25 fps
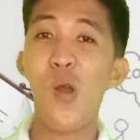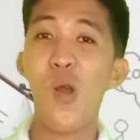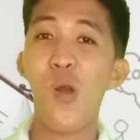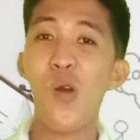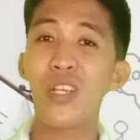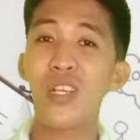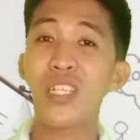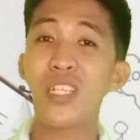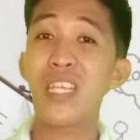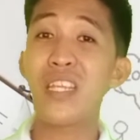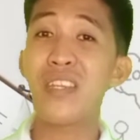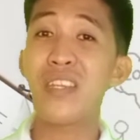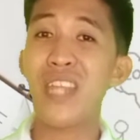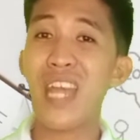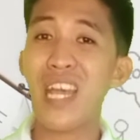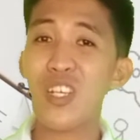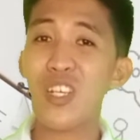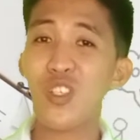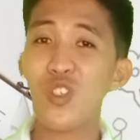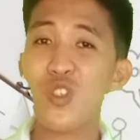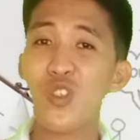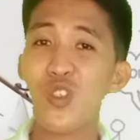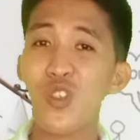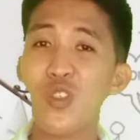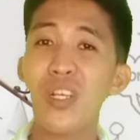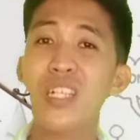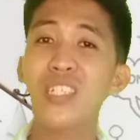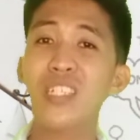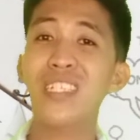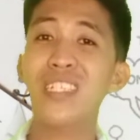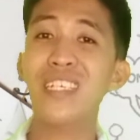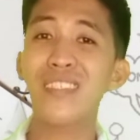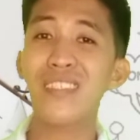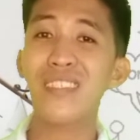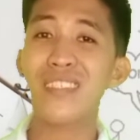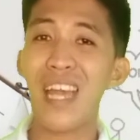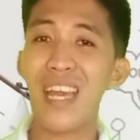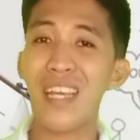or the National
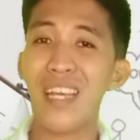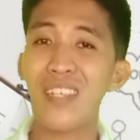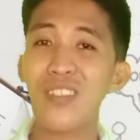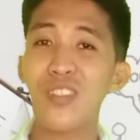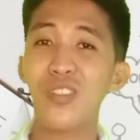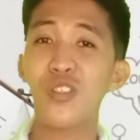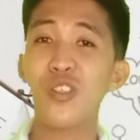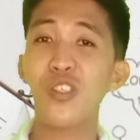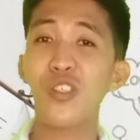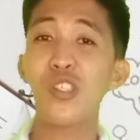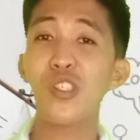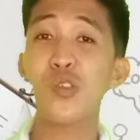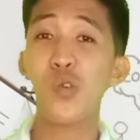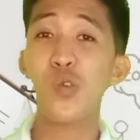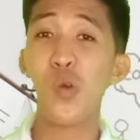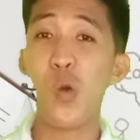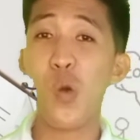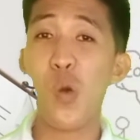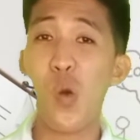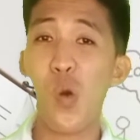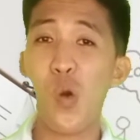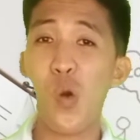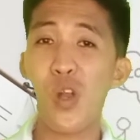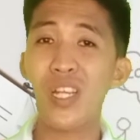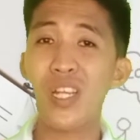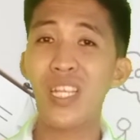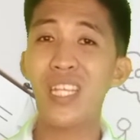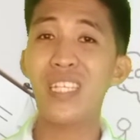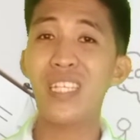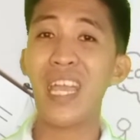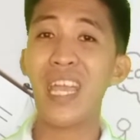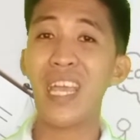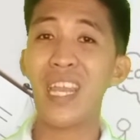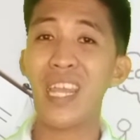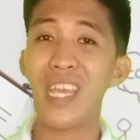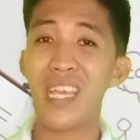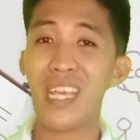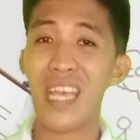Disaster
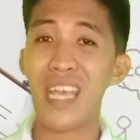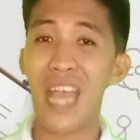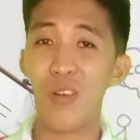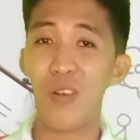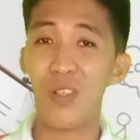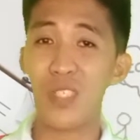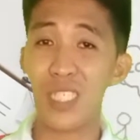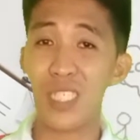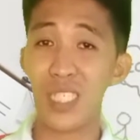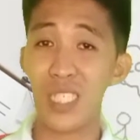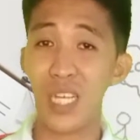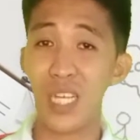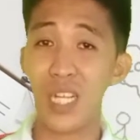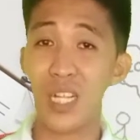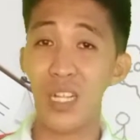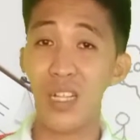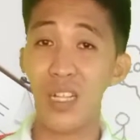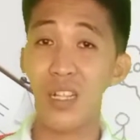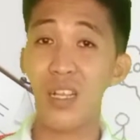Coordinating Council.